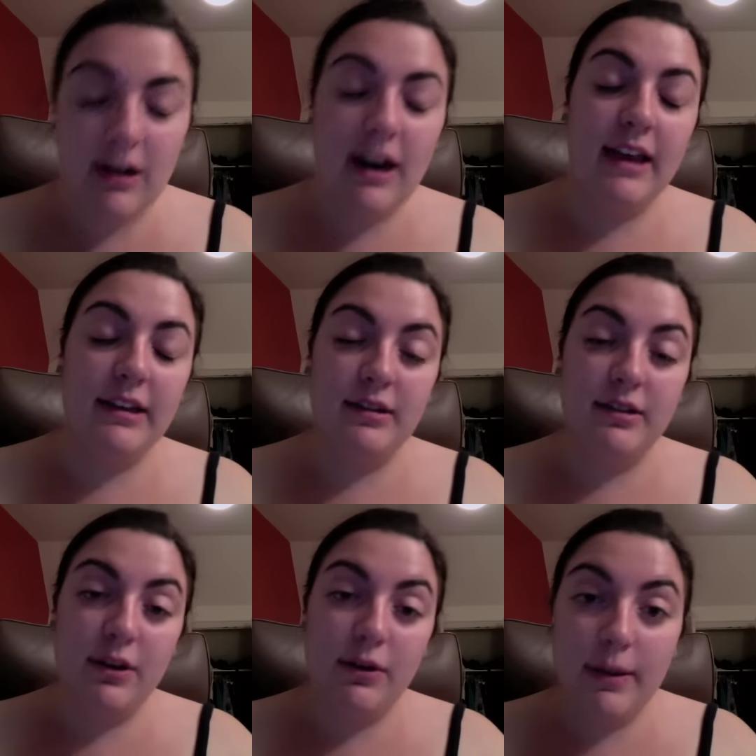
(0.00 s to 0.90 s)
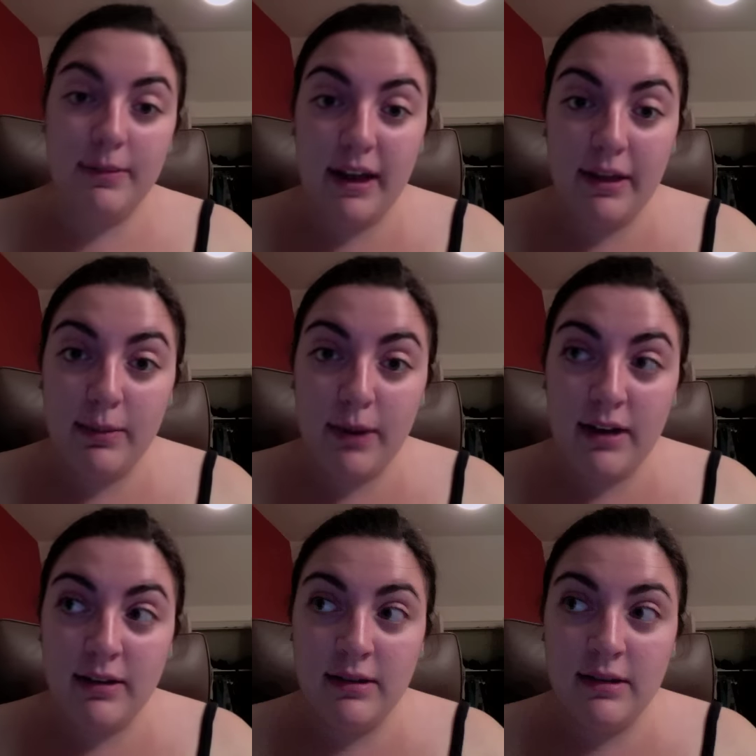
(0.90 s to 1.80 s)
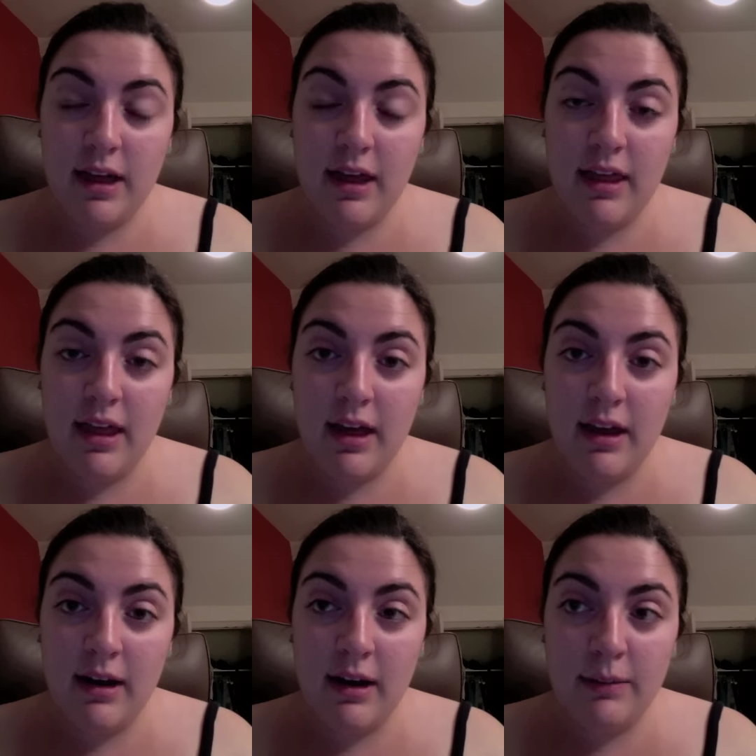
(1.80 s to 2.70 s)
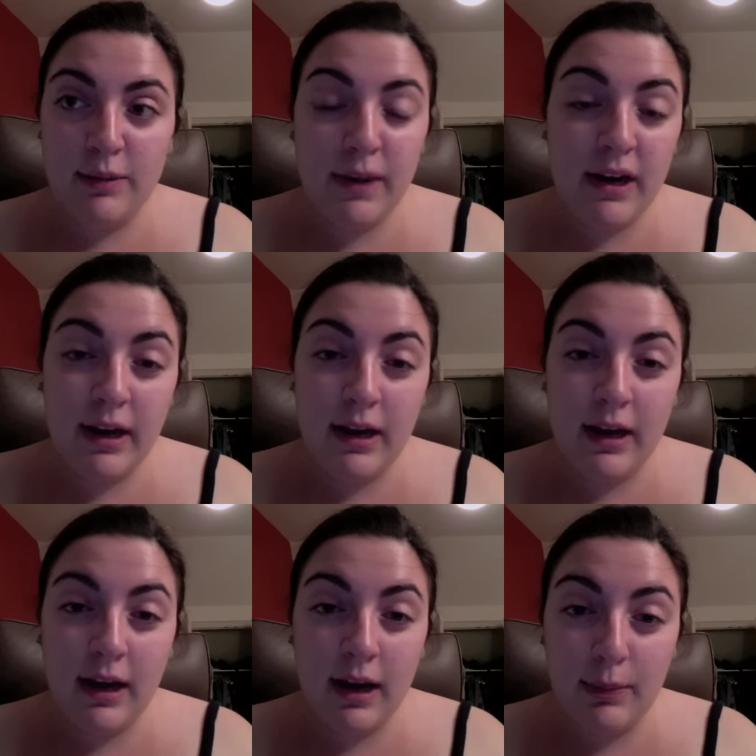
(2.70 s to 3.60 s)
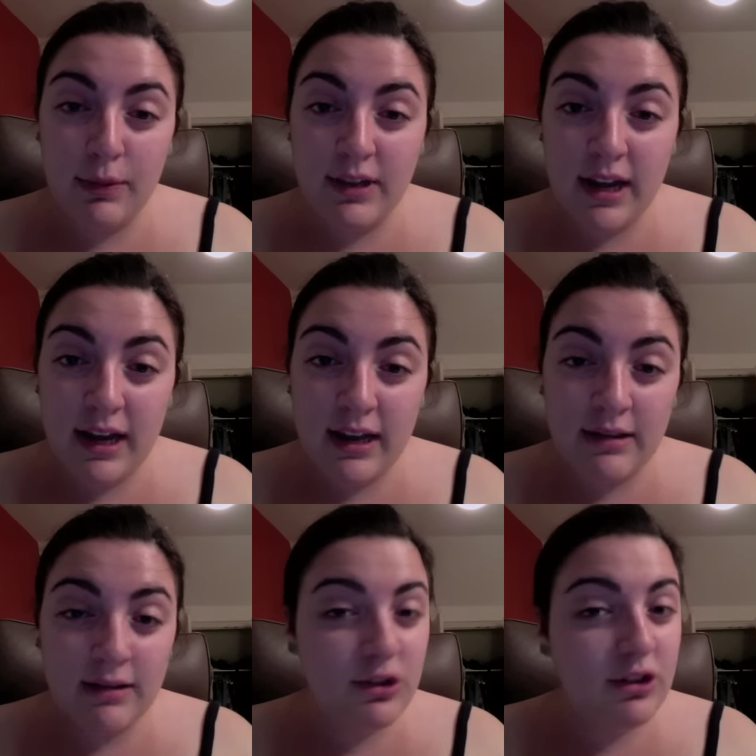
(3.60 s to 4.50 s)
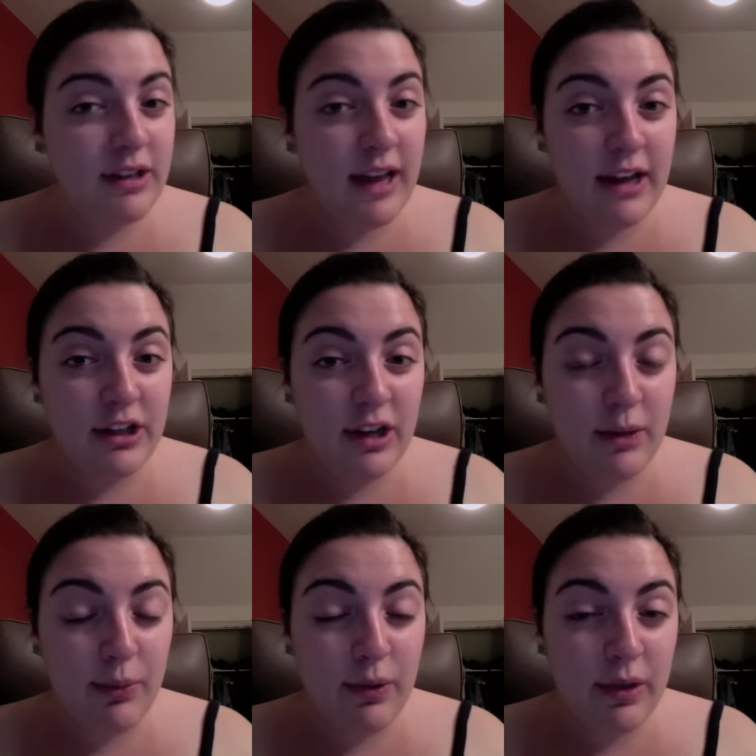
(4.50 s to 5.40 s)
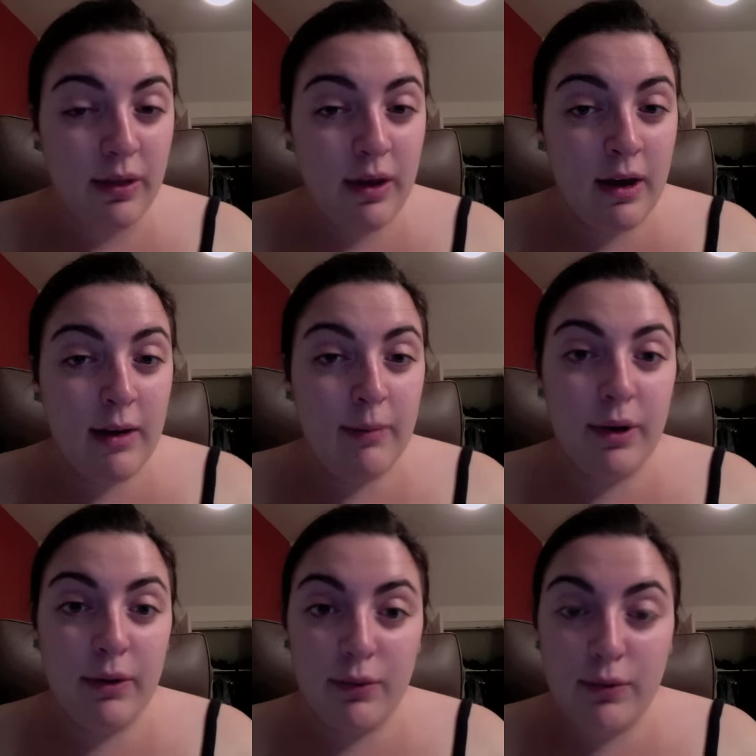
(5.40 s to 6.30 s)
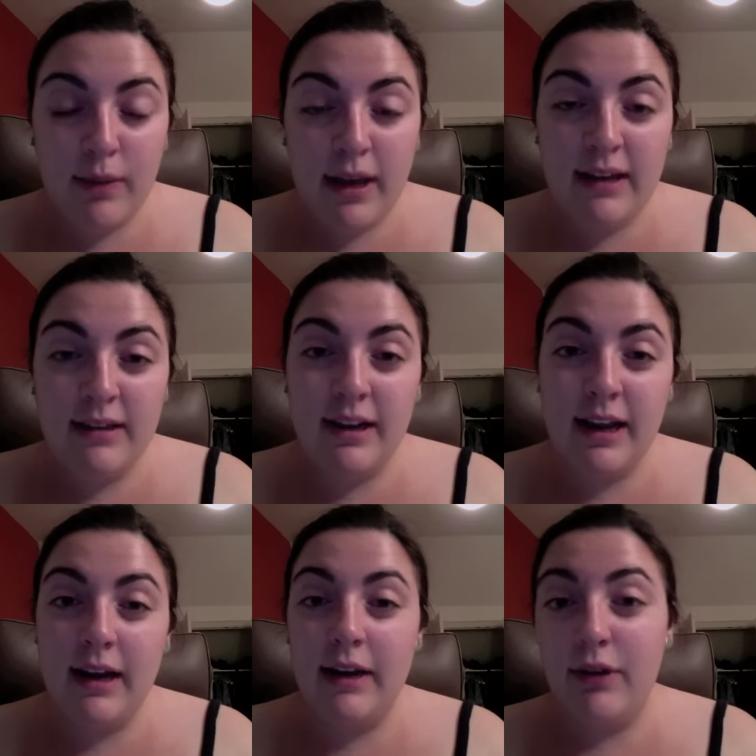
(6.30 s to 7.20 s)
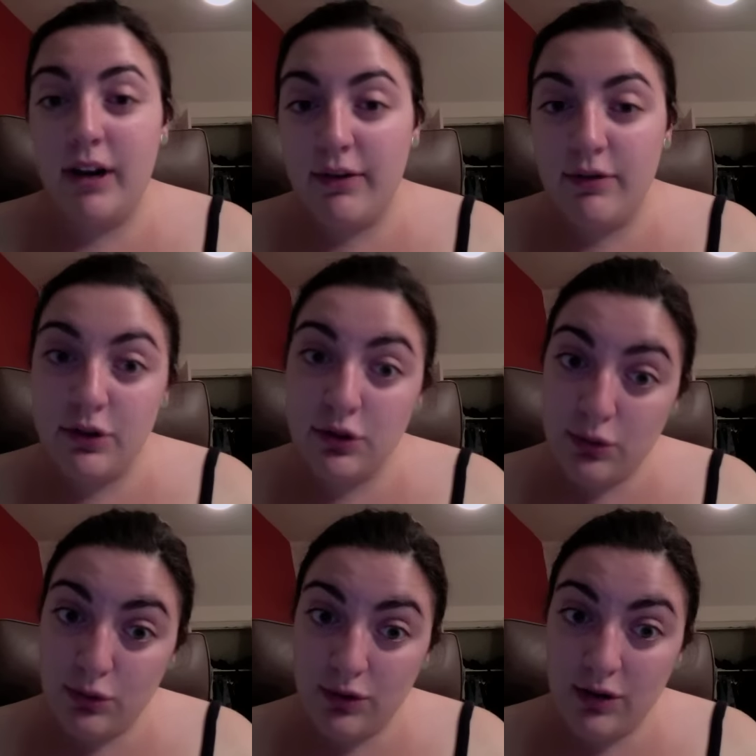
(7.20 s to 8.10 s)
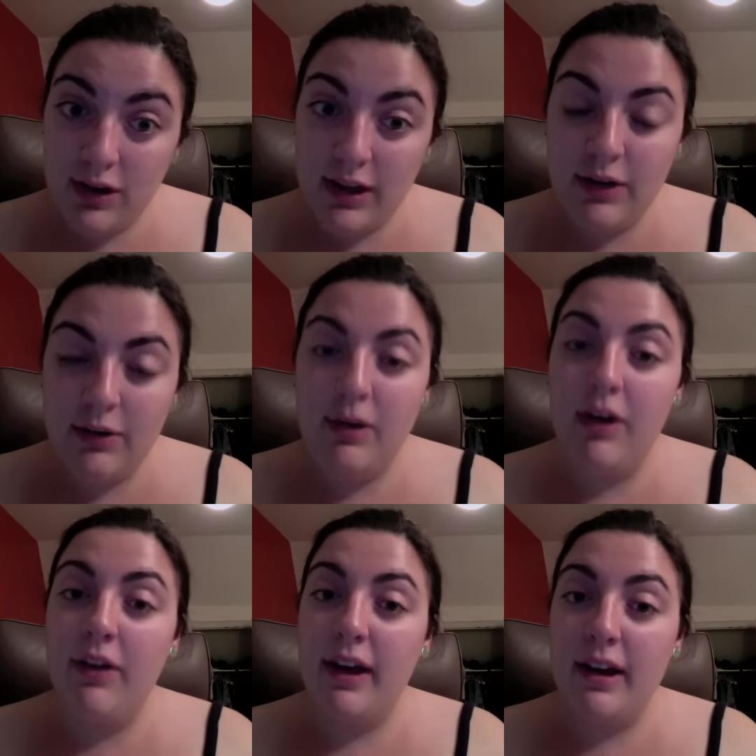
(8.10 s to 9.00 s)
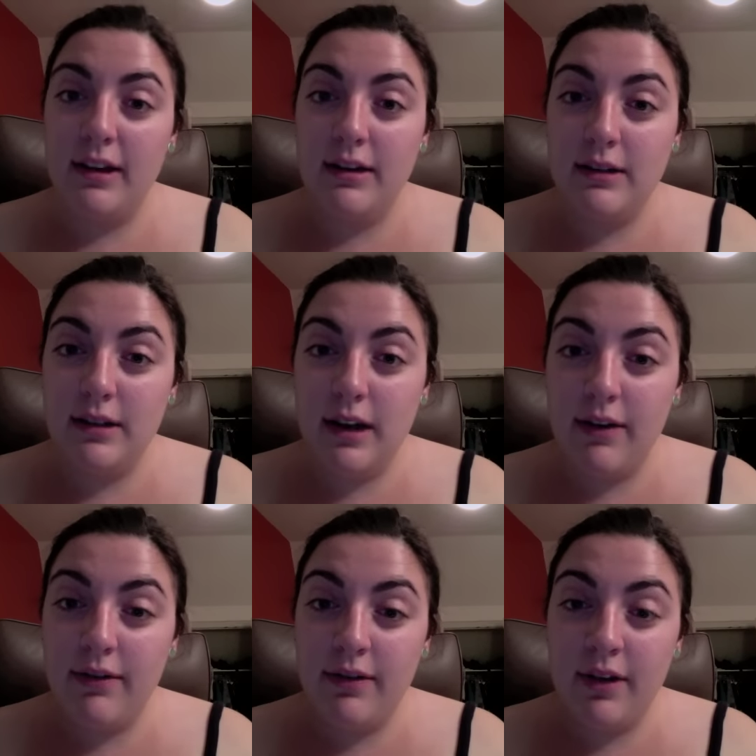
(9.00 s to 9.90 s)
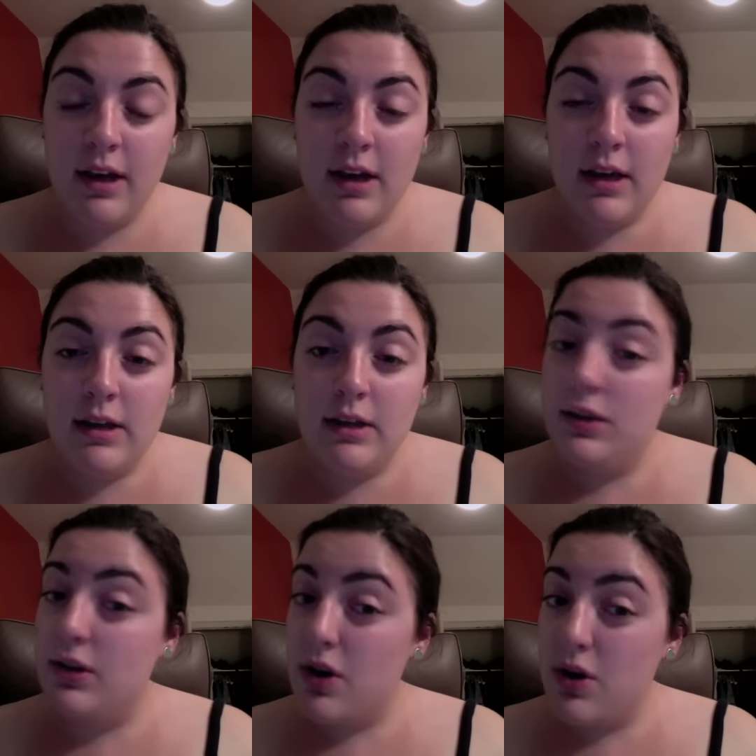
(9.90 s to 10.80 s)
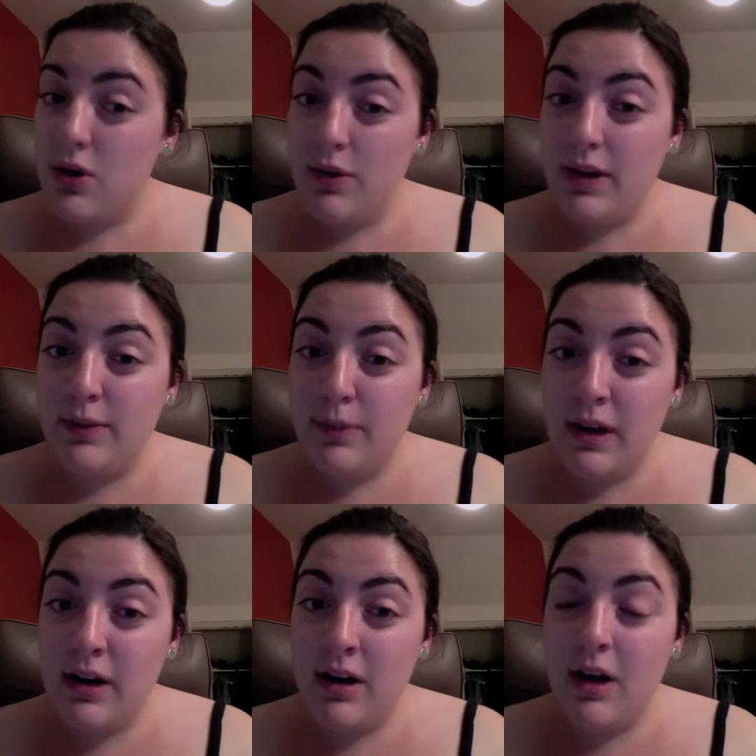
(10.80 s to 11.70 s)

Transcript: And so I'm taking the bus, and then I'm spending a couple days just catching up with my roommates and getting ready for school and doing all that kind of stuff. So, it's been a